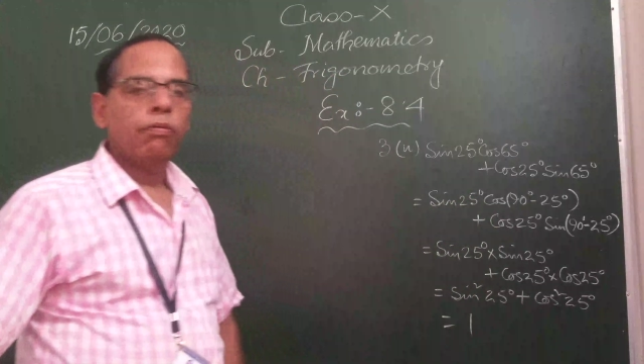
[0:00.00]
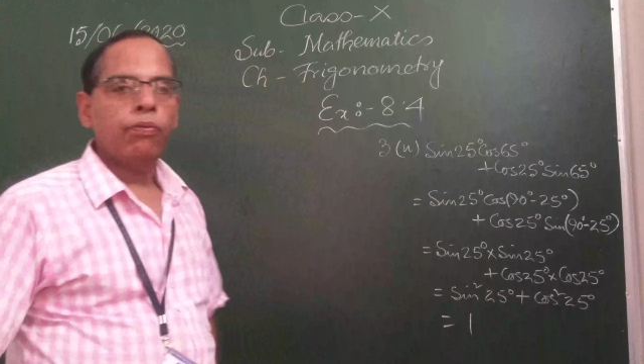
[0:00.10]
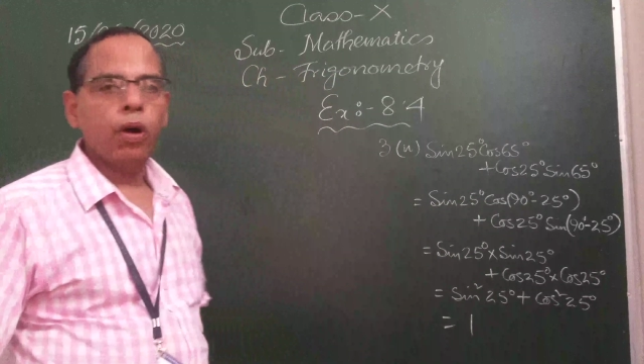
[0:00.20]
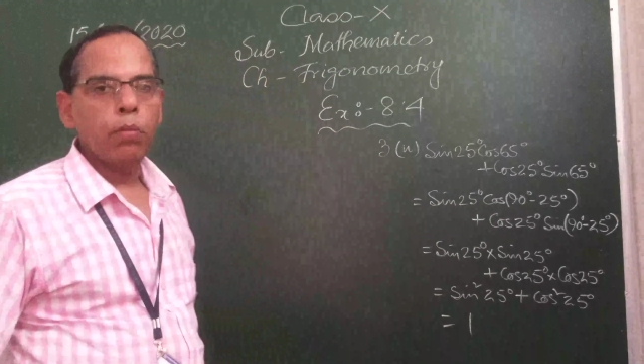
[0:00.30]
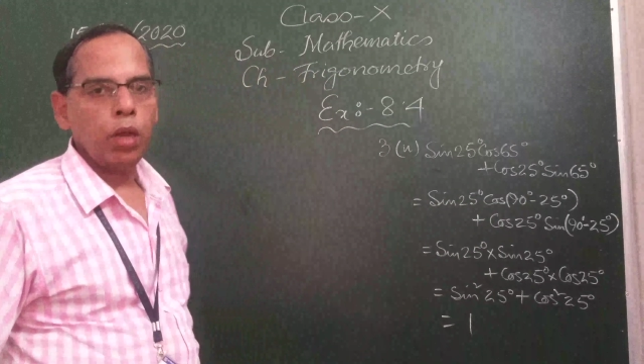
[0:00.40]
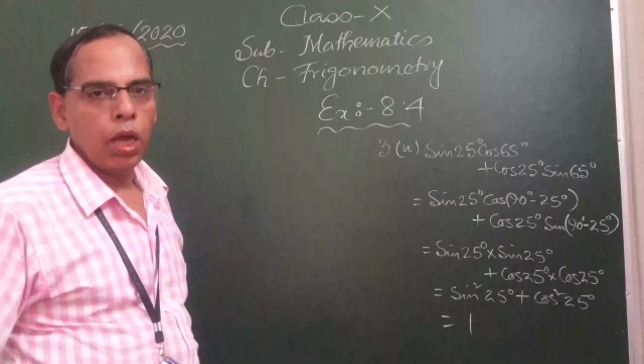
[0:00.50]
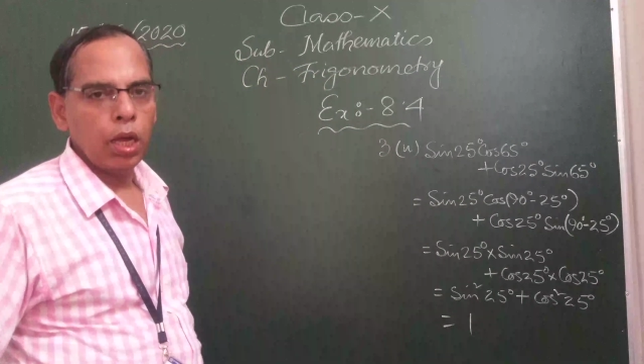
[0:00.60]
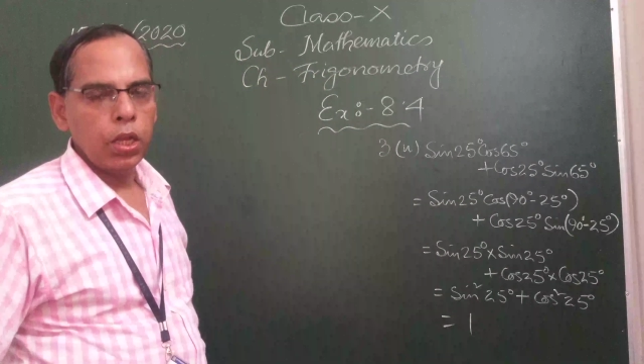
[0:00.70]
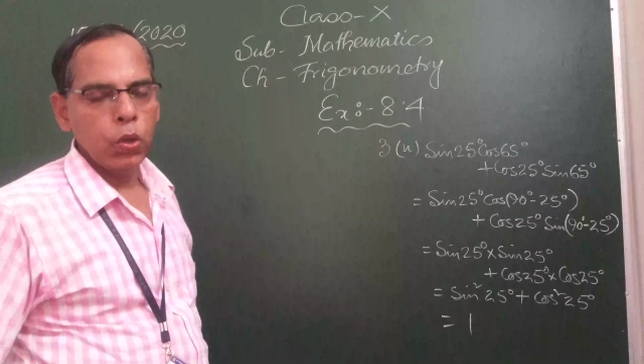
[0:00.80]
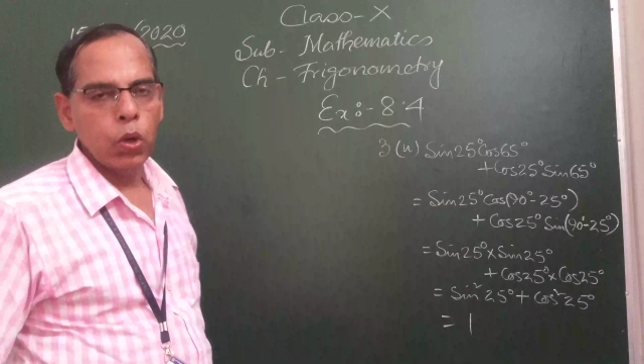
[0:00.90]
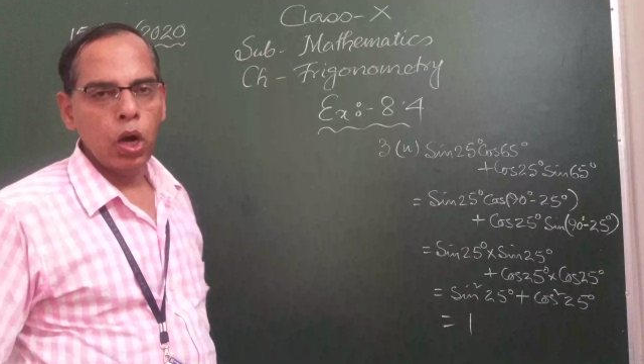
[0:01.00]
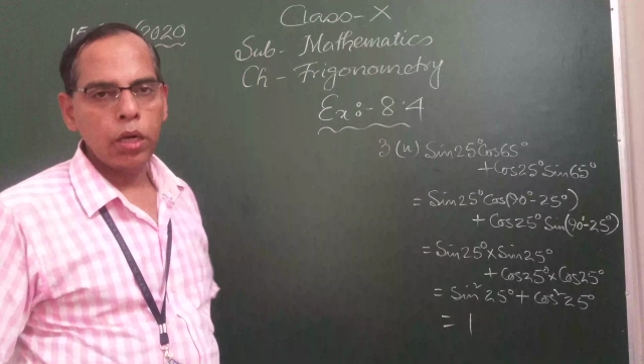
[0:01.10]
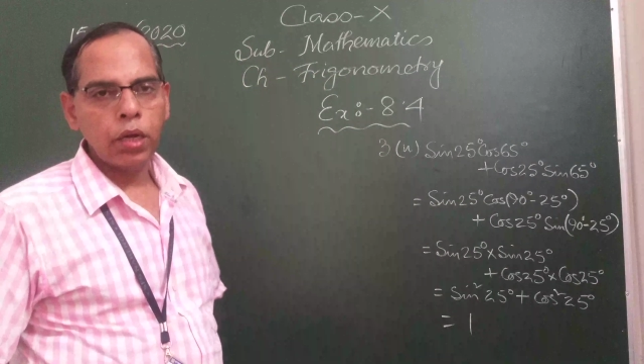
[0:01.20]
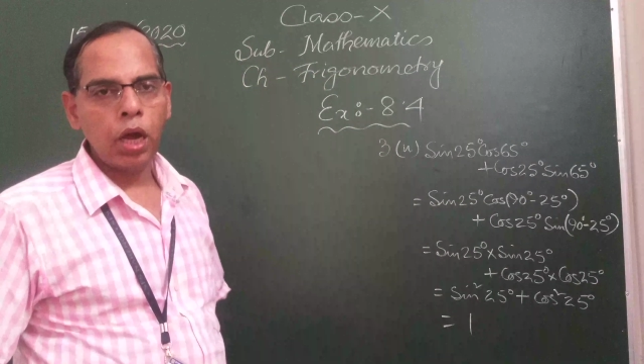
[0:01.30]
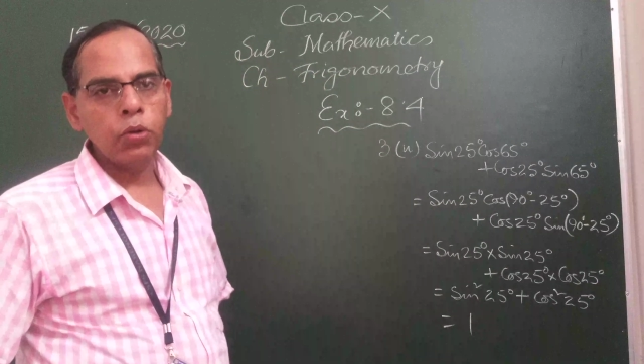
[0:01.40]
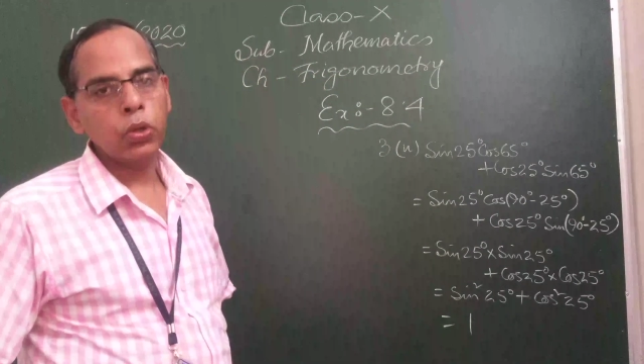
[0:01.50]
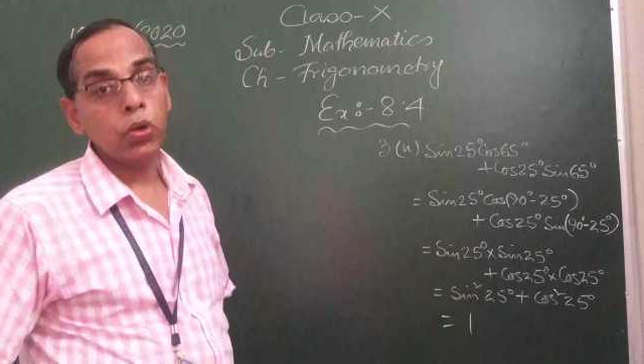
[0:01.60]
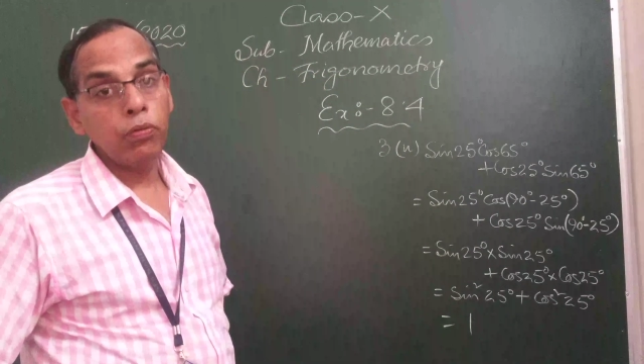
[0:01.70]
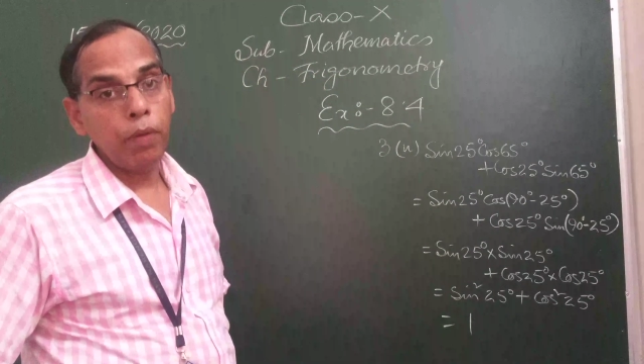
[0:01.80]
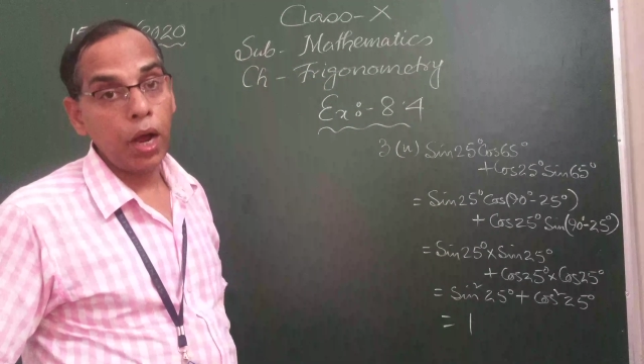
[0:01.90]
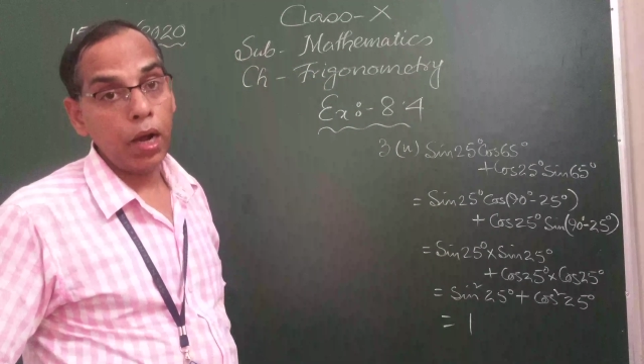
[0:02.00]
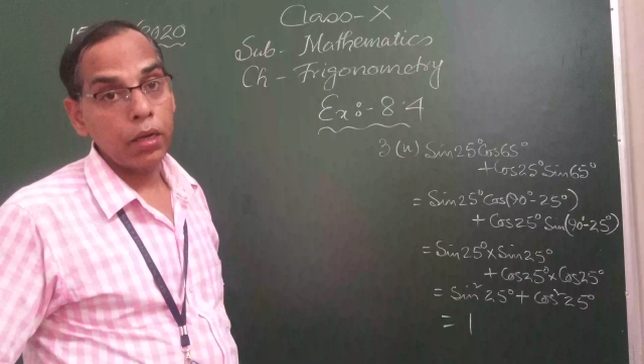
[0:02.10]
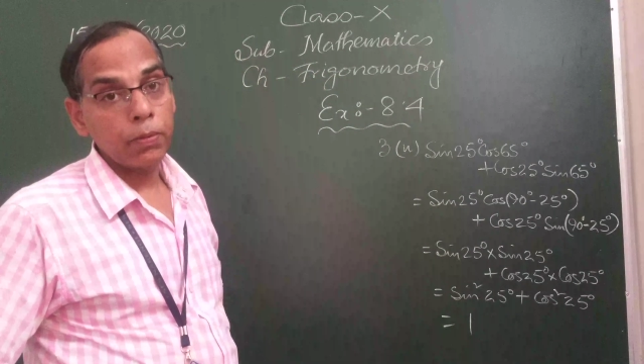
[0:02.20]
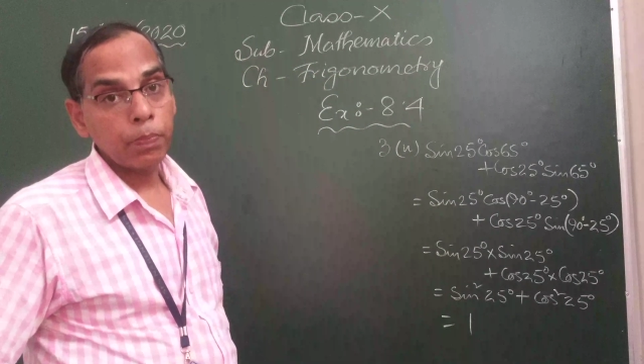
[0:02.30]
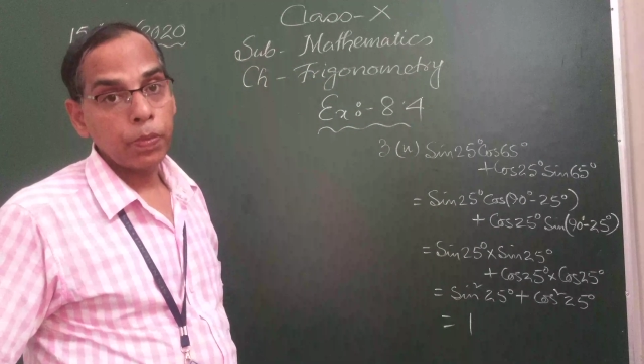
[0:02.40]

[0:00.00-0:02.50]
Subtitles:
formula you got how to convert